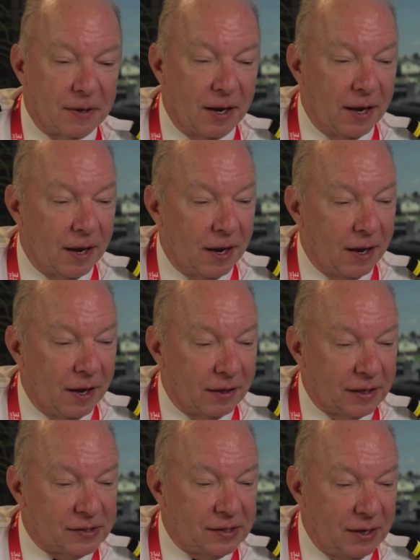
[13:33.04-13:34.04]
Uh,
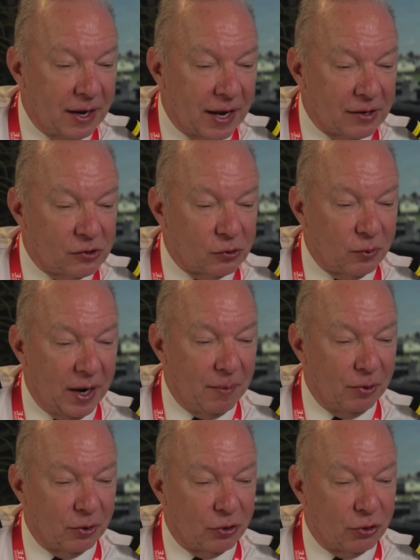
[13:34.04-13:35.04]
let's see. I got
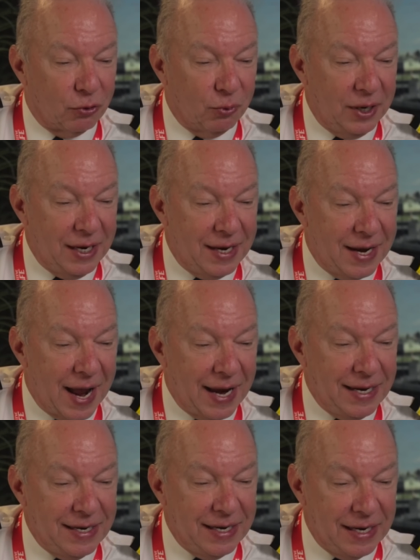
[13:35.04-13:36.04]
Scrambler
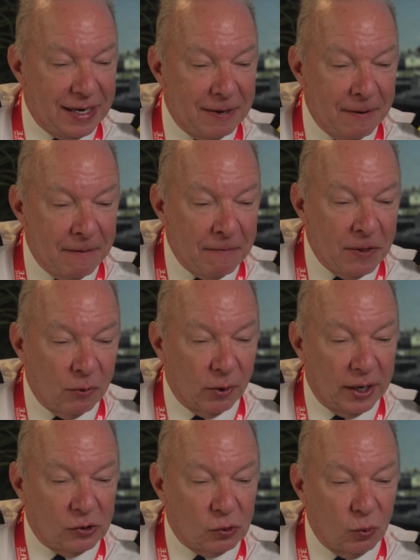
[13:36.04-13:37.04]
390
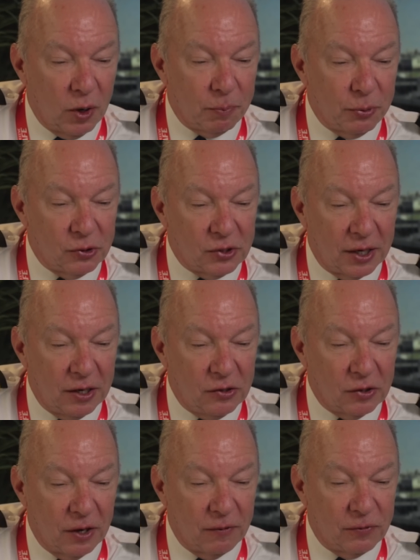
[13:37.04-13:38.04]
writes, what
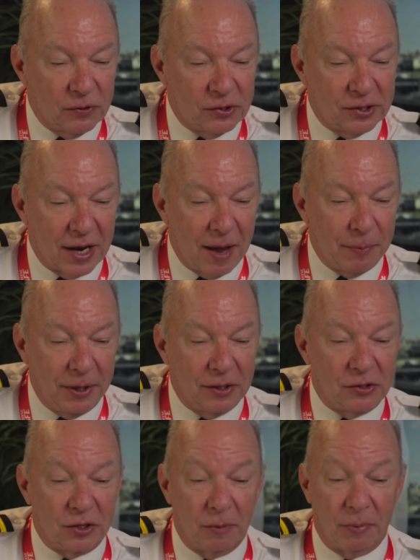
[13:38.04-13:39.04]
percentage of stopping
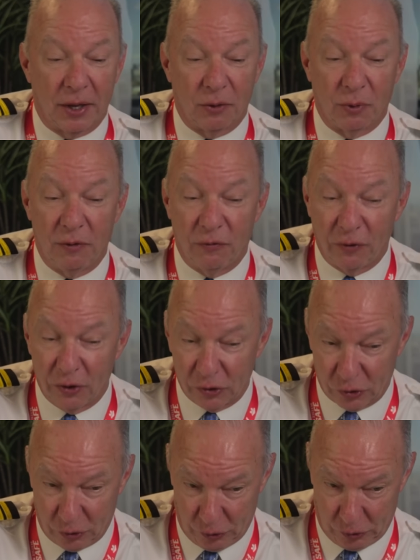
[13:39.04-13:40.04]
is done by the
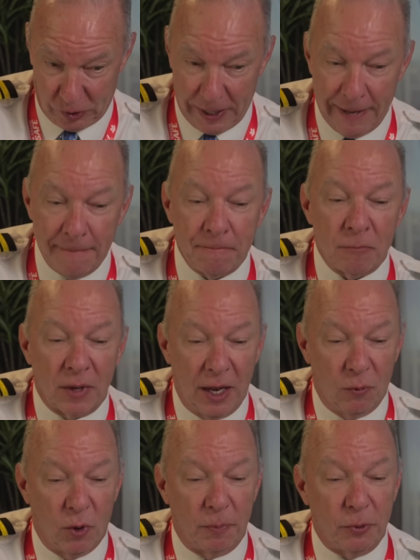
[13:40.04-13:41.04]
reversers
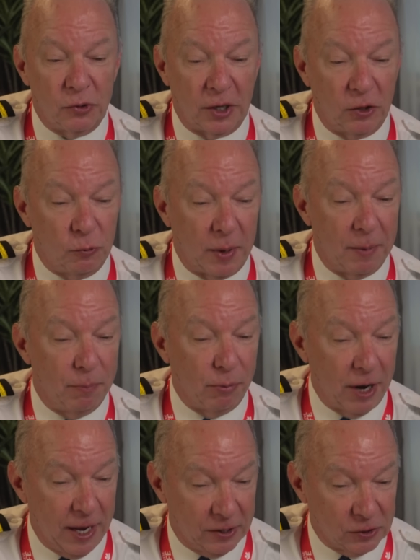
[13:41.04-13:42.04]
and what percentage by
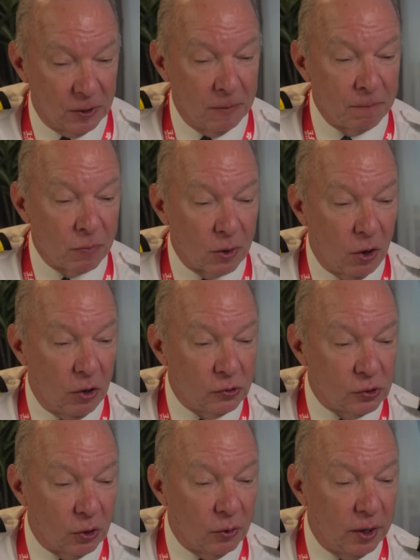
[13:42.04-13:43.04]
brakes?
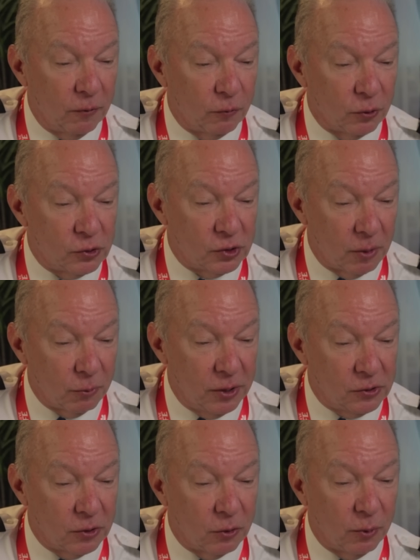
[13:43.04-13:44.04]
Also, if for some
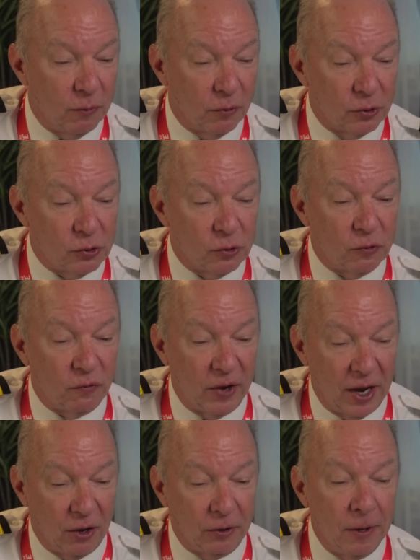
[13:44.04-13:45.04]
reason the reversers
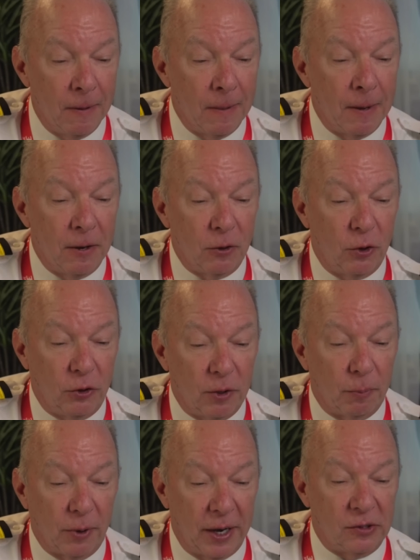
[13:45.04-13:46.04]
failed, could
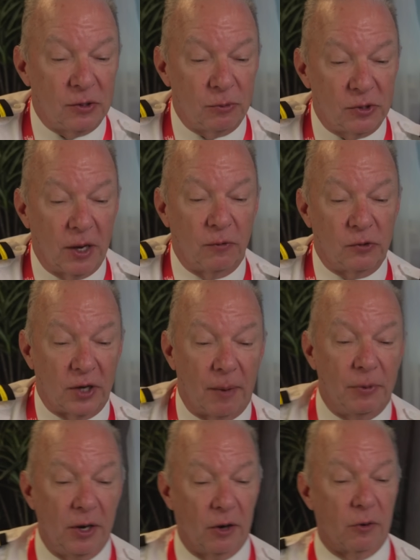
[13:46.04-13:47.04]
the brakes themselves
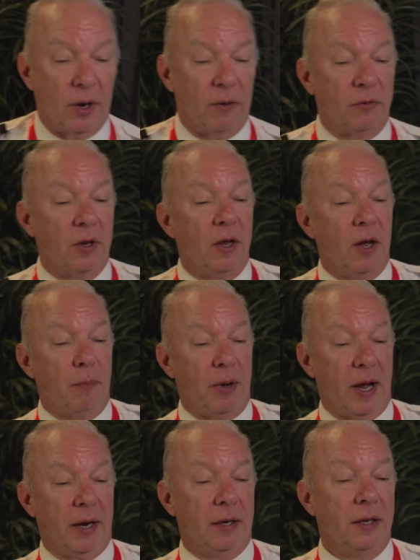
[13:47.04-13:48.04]
stop the aircraft
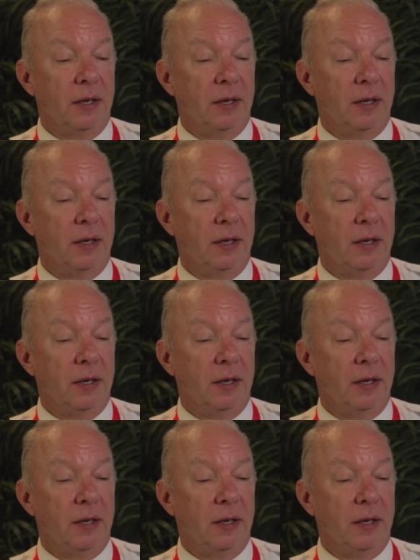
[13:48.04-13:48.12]
upon